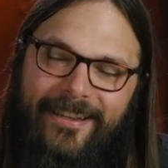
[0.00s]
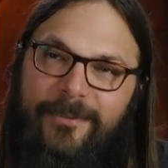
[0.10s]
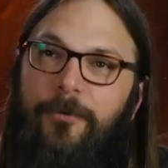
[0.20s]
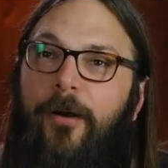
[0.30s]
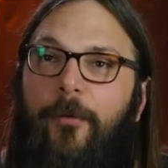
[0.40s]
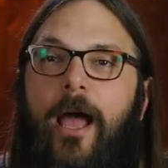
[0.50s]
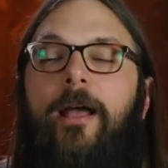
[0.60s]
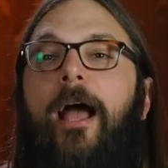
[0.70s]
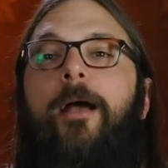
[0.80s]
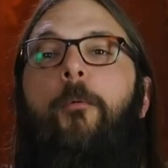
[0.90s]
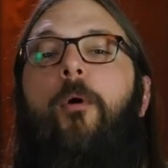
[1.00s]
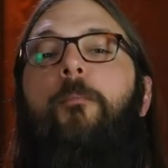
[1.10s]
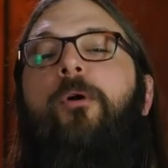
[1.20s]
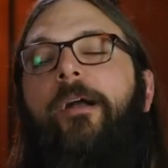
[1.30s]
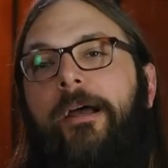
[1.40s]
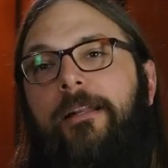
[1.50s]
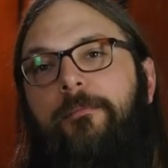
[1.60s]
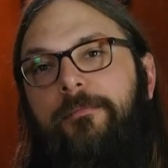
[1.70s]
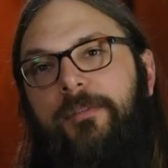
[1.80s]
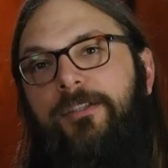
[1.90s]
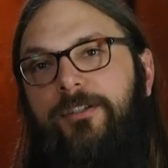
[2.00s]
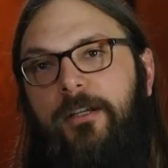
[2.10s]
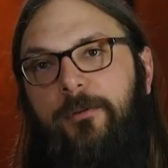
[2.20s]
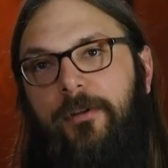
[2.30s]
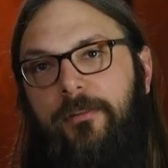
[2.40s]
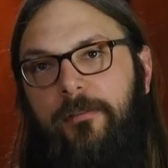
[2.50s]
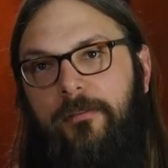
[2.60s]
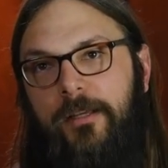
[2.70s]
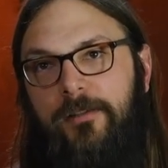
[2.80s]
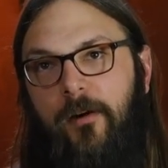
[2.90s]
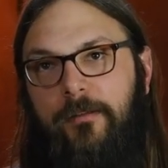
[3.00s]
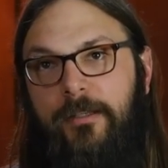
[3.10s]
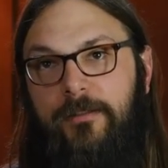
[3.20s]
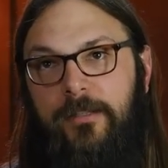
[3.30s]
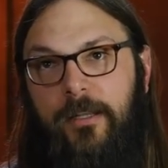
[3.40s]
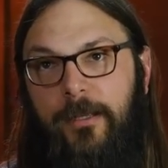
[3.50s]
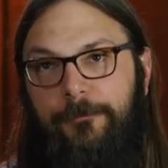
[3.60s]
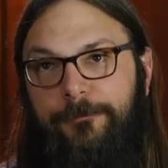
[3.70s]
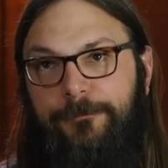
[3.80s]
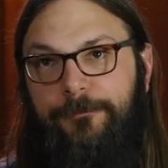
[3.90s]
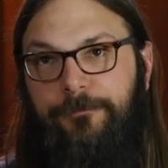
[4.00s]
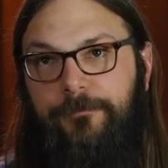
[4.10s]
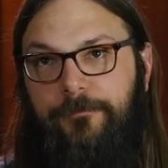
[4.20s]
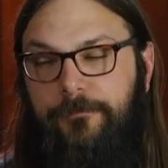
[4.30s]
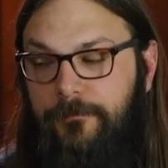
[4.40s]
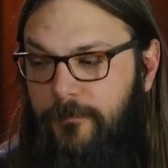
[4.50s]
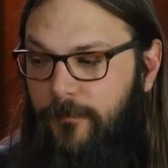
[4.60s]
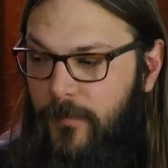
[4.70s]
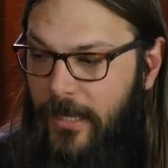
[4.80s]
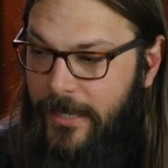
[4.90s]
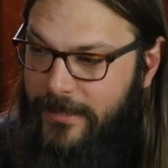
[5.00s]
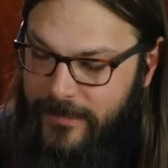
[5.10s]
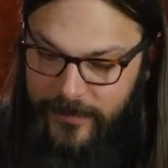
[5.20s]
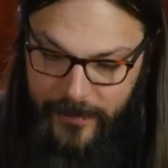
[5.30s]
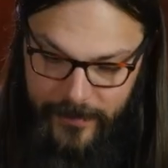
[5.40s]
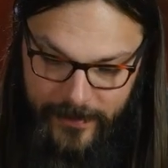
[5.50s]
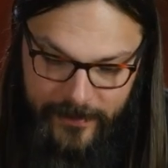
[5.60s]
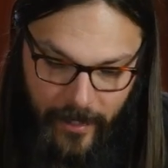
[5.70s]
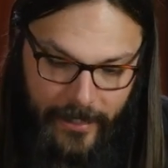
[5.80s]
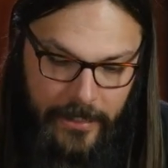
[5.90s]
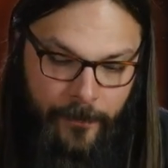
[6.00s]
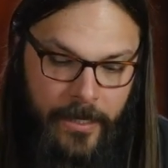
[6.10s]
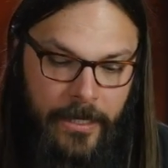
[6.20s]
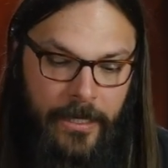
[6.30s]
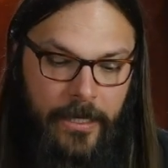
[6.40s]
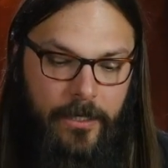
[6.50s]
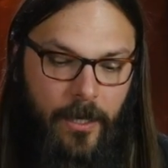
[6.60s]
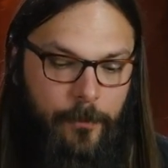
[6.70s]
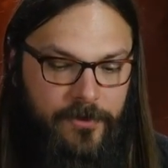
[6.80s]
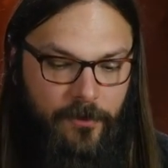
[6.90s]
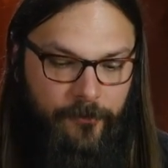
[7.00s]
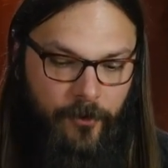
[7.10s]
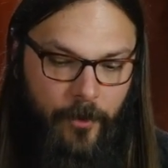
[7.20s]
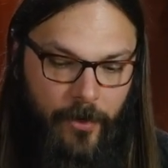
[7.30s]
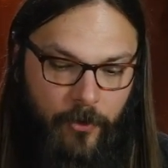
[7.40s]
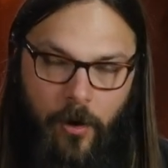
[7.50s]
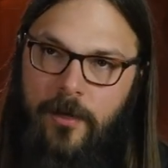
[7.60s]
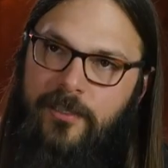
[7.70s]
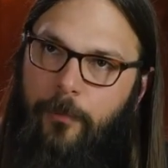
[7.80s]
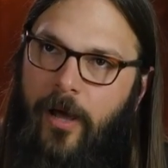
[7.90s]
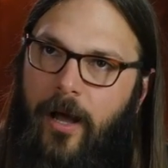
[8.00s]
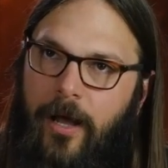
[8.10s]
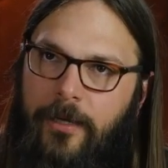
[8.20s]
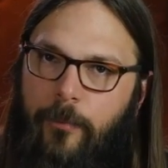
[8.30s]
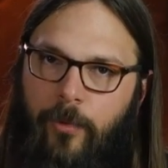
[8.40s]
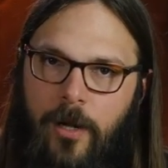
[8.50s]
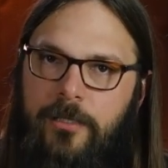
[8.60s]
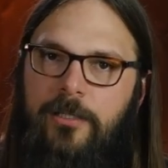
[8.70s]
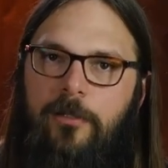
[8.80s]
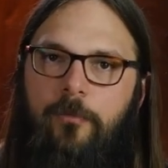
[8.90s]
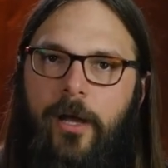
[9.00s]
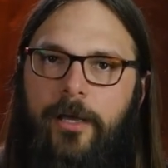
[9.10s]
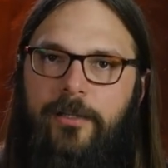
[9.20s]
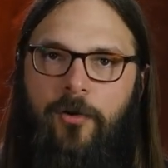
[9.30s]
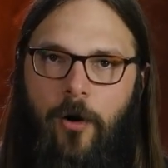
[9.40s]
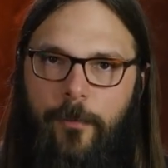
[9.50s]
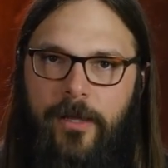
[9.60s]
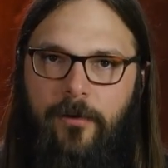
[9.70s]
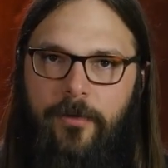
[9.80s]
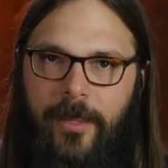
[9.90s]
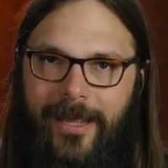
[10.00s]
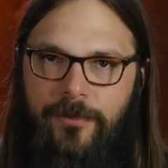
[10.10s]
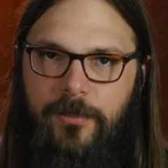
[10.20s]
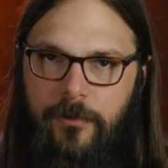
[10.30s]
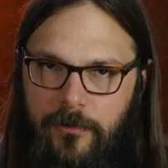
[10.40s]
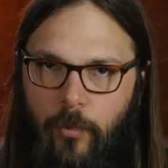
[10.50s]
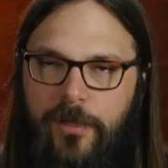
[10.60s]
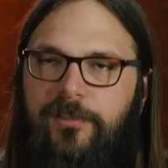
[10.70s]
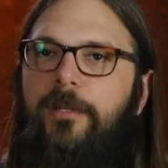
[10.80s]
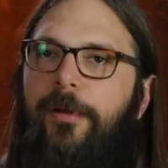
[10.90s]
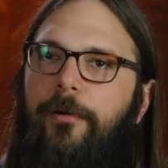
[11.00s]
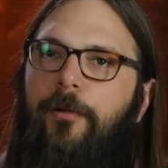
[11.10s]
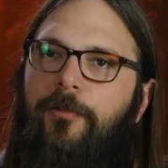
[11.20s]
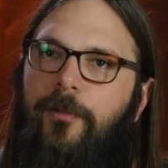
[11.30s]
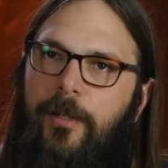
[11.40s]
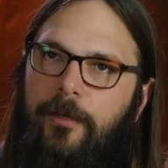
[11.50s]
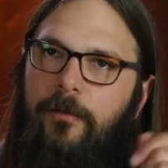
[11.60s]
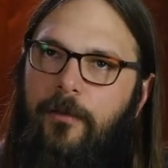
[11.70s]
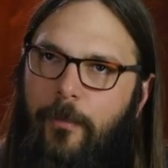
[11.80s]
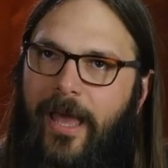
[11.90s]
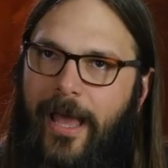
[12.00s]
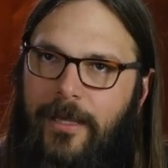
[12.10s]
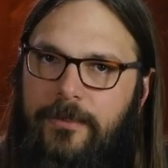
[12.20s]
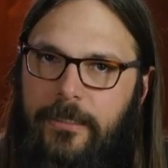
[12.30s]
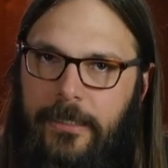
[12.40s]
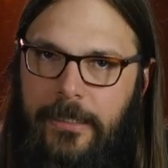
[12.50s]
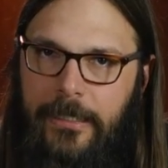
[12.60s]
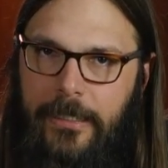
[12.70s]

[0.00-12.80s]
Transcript: I got one more item to share with the guitar geeks today. Yes. And this item comes from across the pond, brought to you by a guitar maker that has used whiskey barrels in the past. Yep.